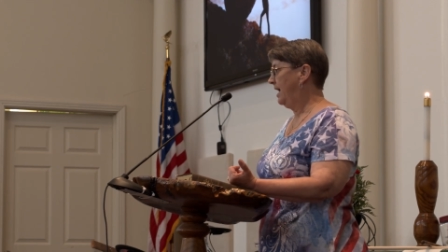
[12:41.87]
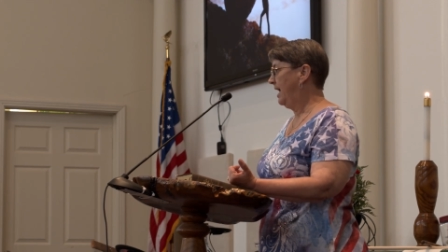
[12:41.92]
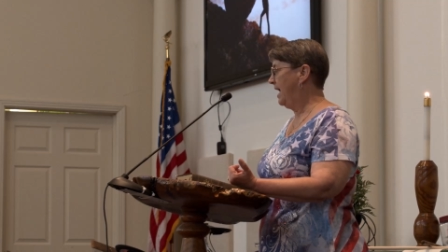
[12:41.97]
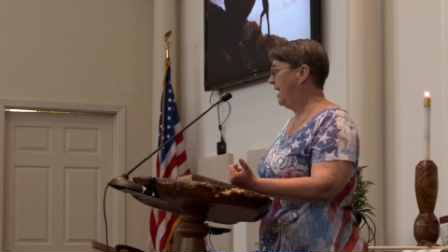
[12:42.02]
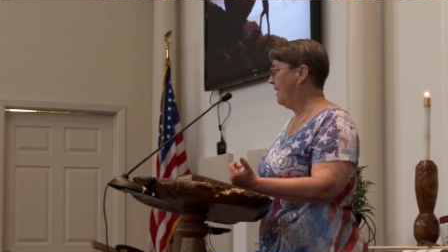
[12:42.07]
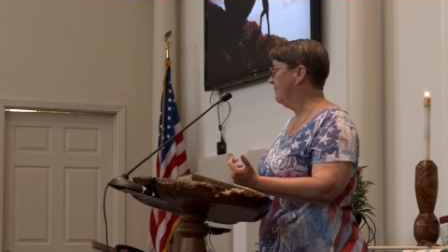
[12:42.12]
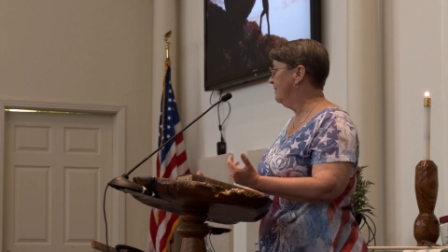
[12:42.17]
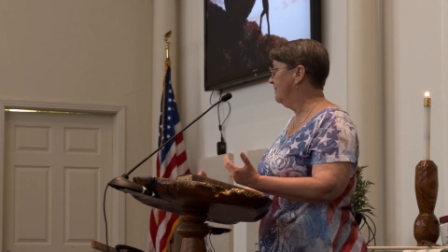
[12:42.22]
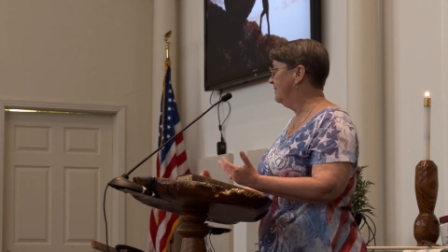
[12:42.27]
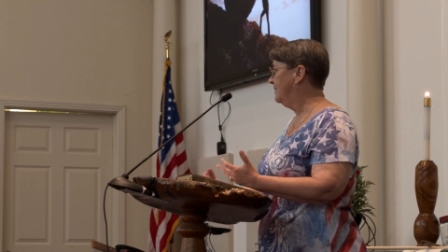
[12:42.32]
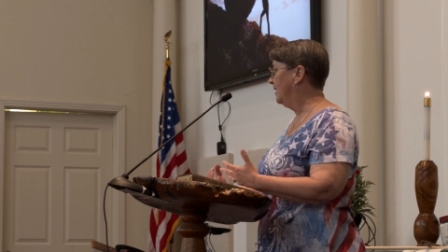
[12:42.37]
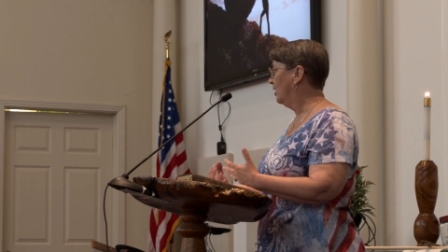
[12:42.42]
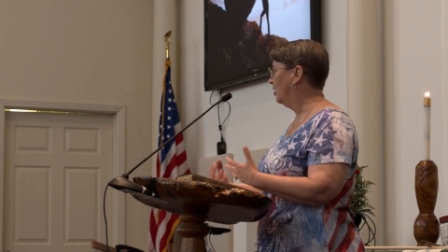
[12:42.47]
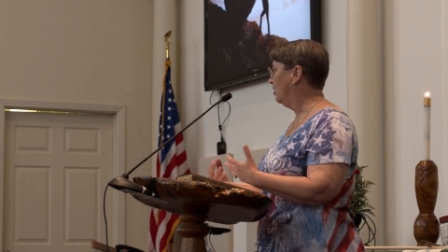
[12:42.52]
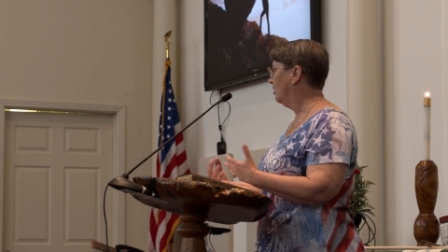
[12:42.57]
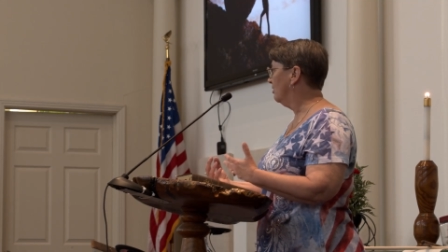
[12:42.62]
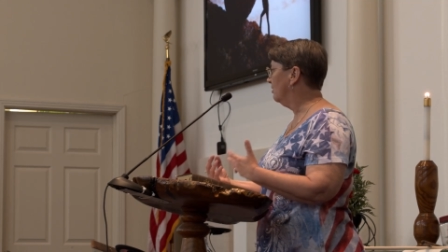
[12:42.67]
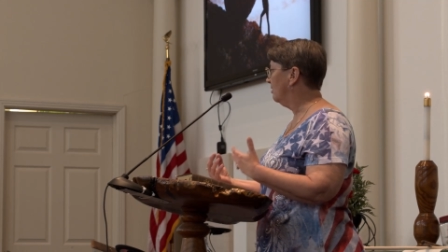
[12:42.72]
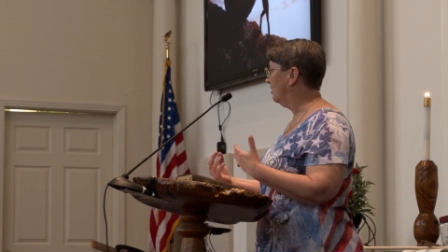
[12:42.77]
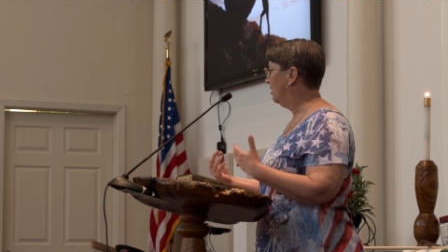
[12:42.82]
and
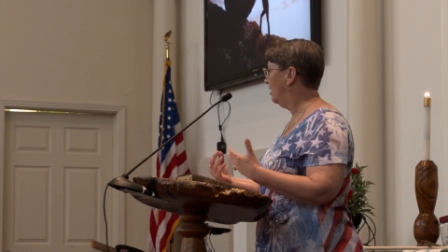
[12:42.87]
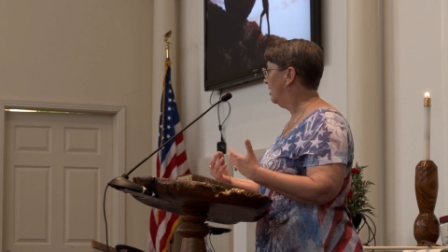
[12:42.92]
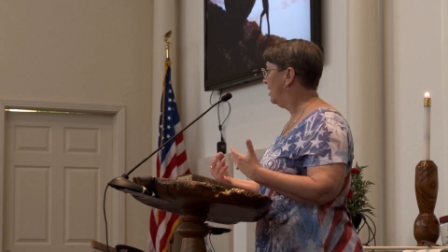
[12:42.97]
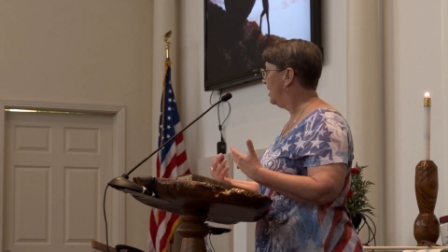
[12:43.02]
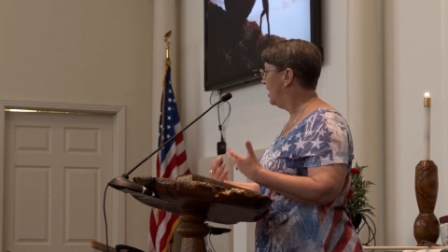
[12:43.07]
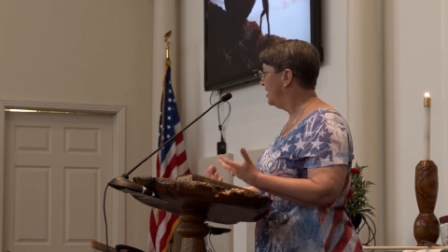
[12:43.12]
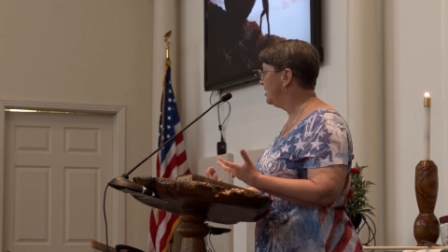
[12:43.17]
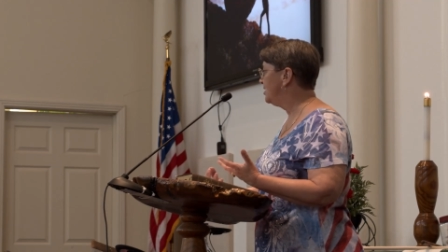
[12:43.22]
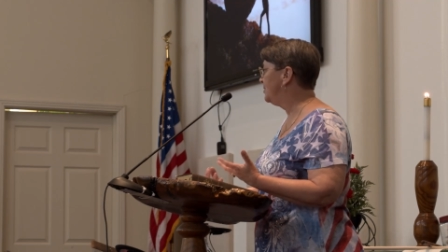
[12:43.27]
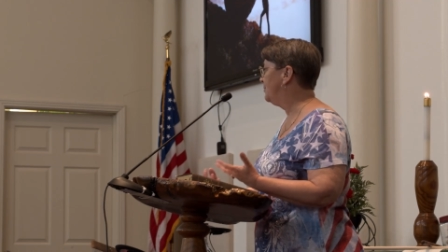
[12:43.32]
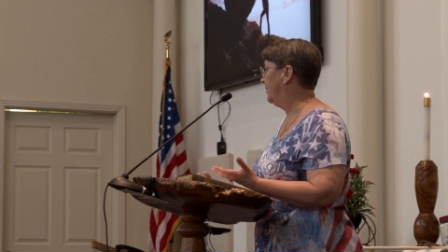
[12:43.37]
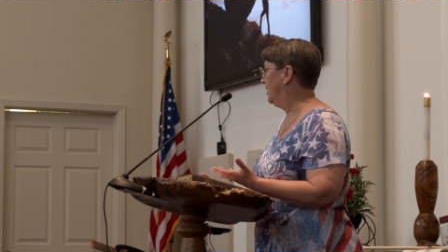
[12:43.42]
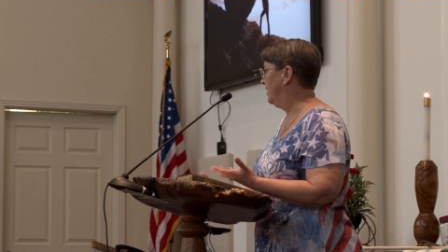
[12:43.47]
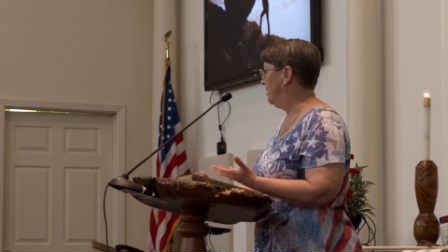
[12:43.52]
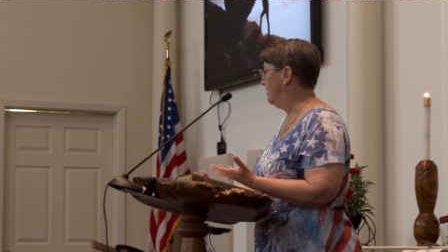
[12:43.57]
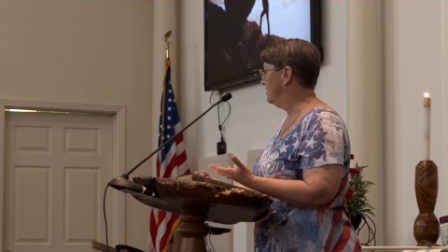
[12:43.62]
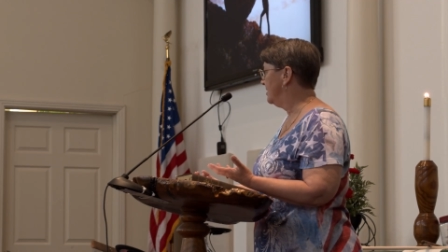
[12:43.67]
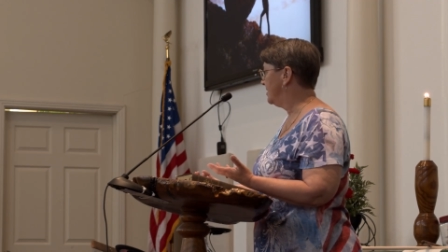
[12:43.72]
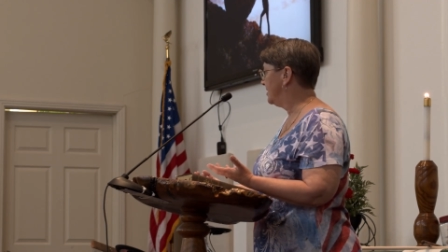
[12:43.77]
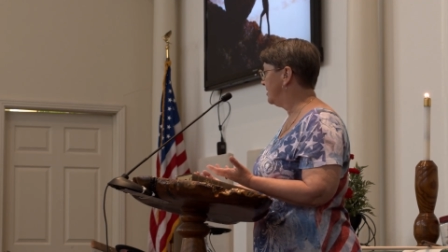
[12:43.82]
their
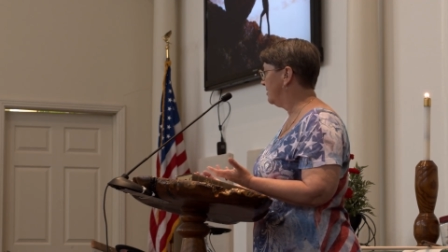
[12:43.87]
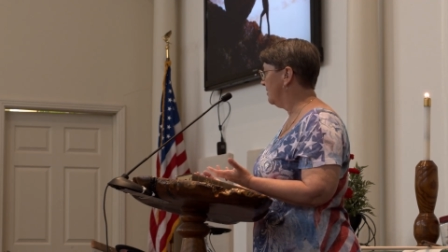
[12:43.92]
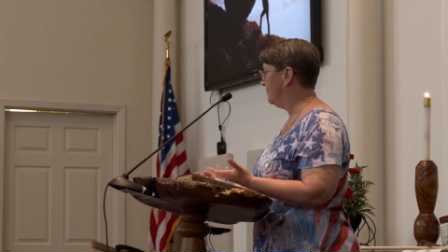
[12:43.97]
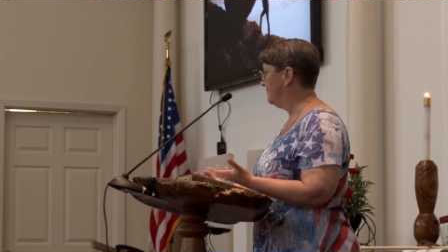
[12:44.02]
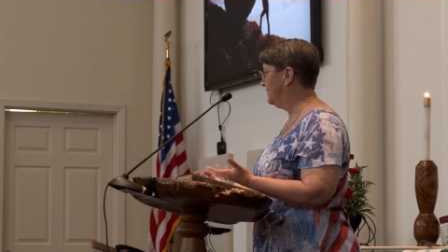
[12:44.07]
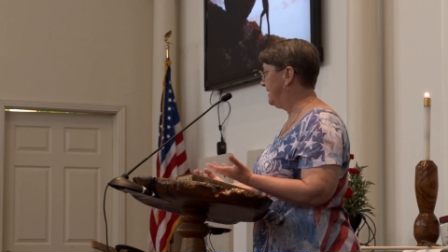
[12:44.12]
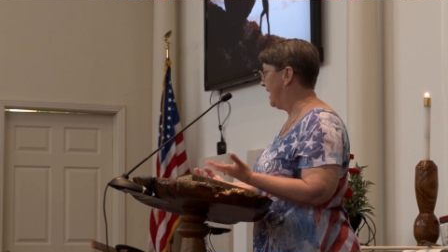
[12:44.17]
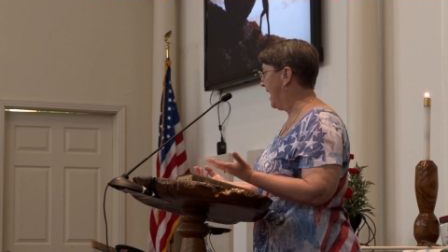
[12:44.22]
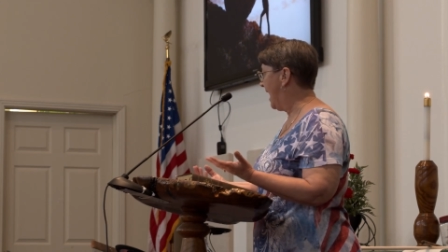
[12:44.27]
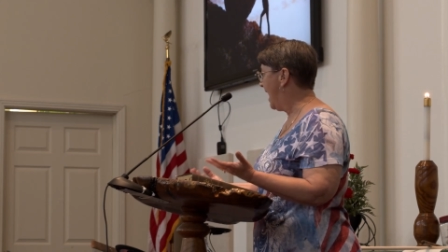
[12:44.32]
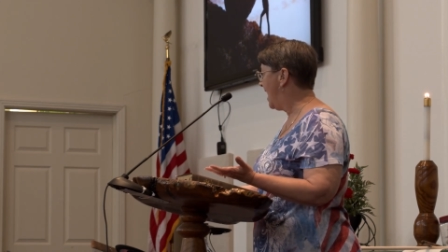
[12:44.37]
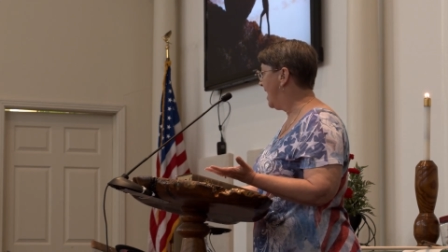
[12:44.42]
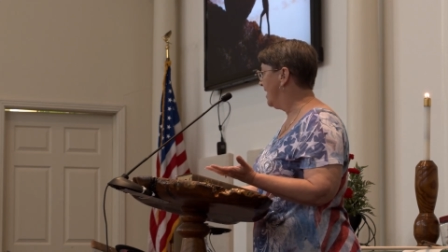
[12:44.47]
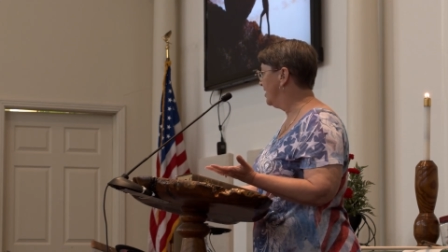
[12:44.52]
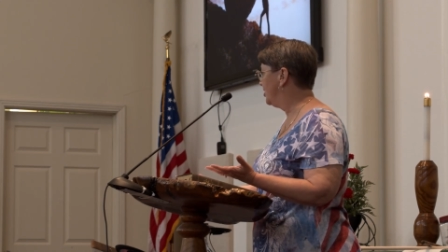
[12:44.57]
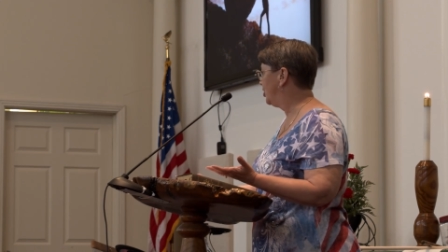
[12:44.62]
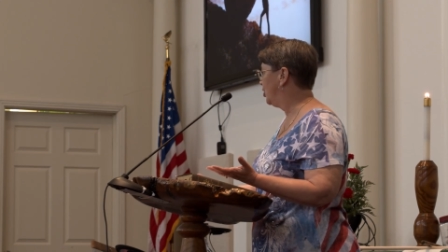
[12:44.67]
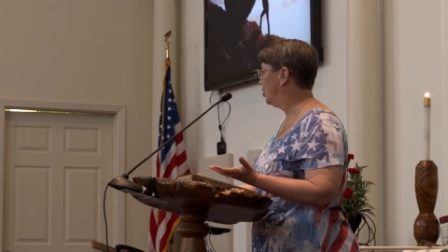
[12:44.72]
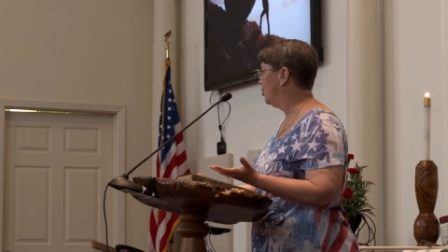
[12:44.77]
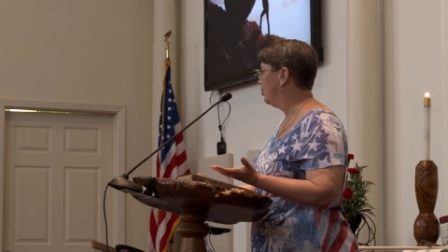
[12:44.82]
husbands, the
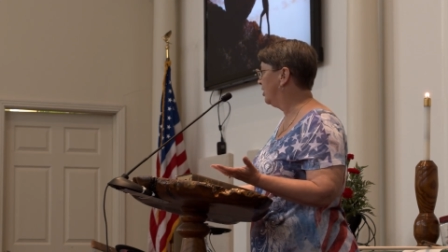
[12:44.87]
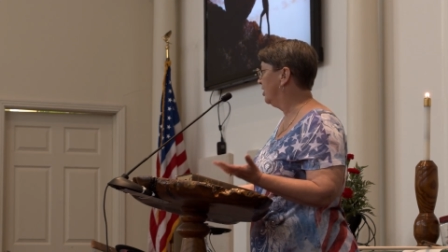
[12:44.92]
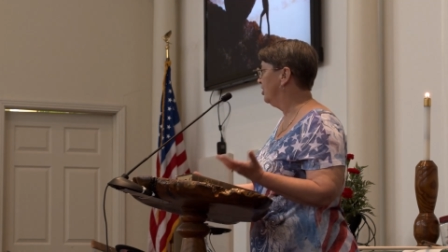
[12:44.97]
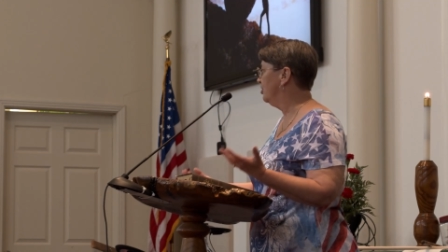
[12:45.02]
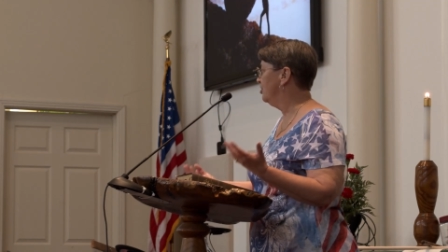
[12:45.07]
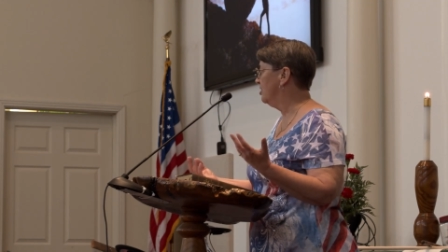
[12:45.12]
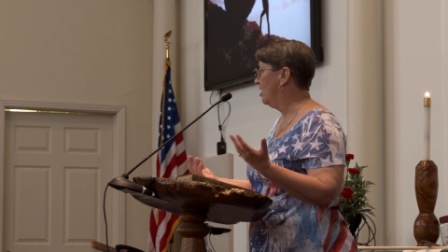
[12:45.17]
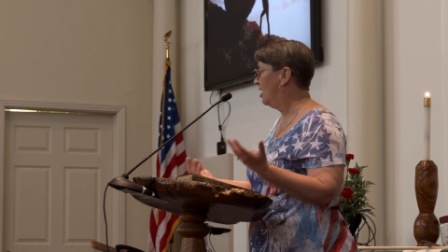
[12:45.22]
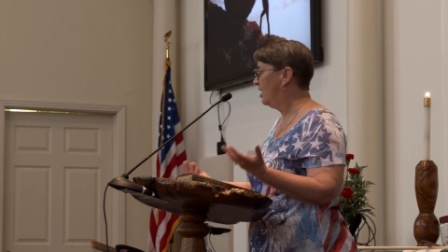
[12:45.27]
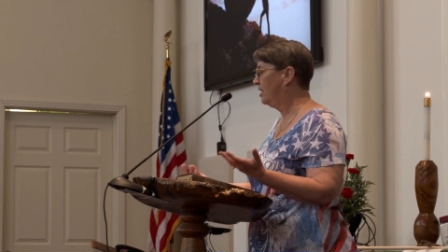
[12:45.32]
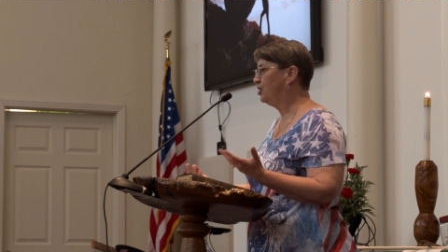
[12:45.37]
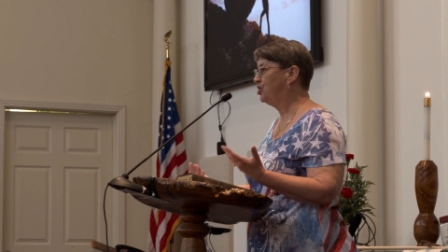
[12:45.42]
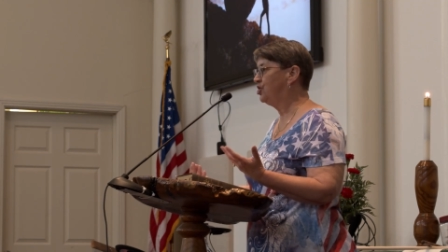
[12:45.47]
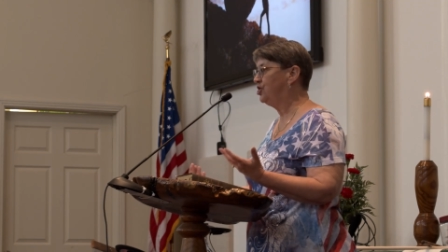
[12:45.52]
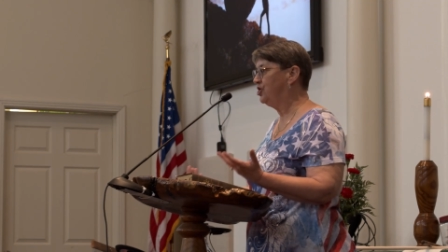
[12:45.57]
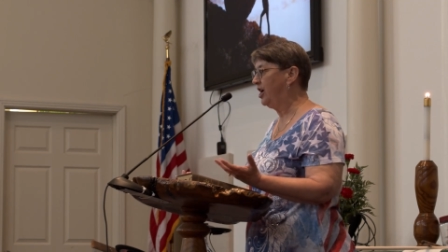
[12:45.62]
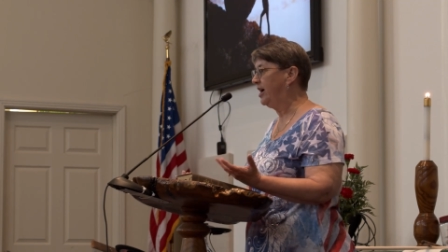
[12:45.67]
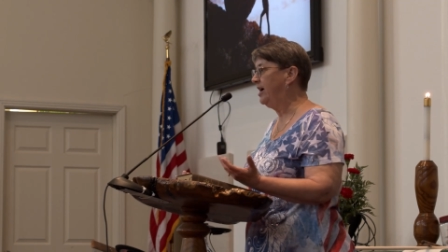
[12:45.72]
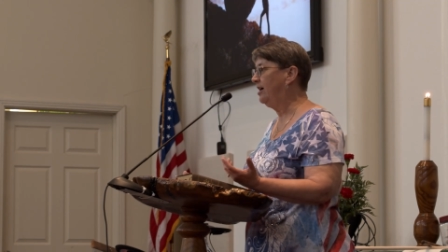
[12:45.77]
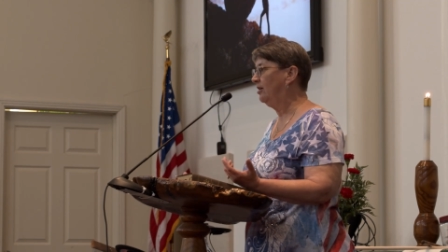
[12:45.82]
dads, who could not
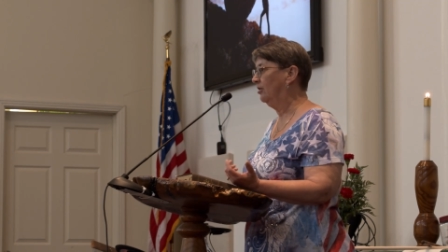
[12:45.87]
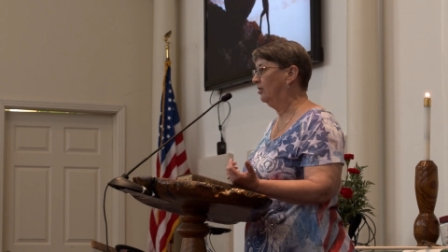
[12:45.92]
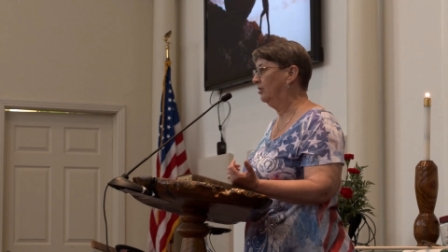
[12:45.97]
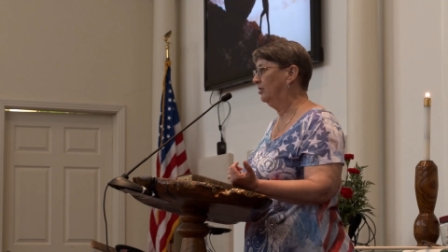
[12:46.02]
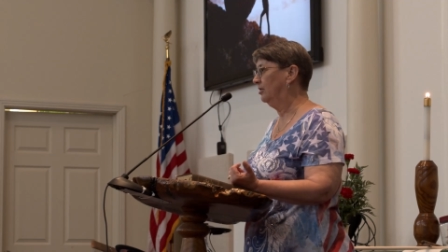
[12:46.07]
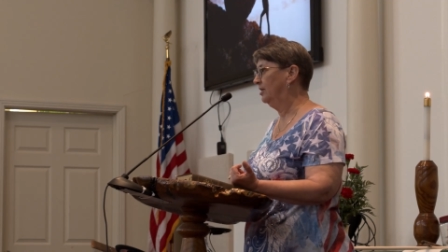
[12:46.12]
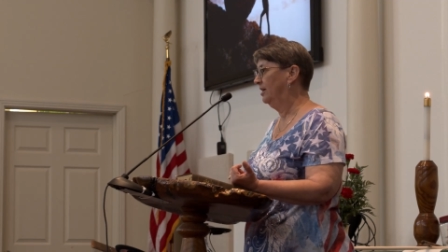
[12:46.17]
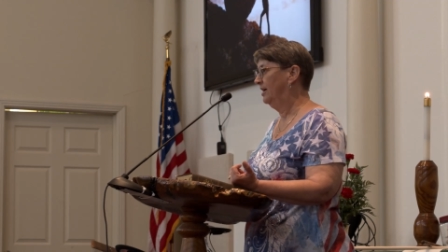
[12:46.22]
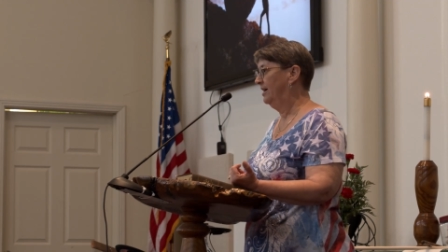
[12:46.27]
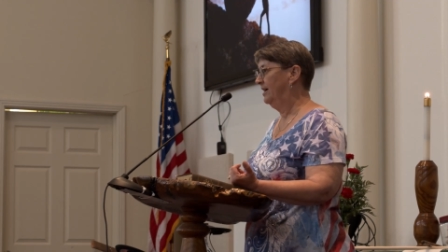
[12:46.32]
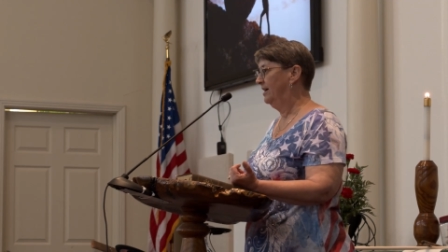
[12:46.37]
share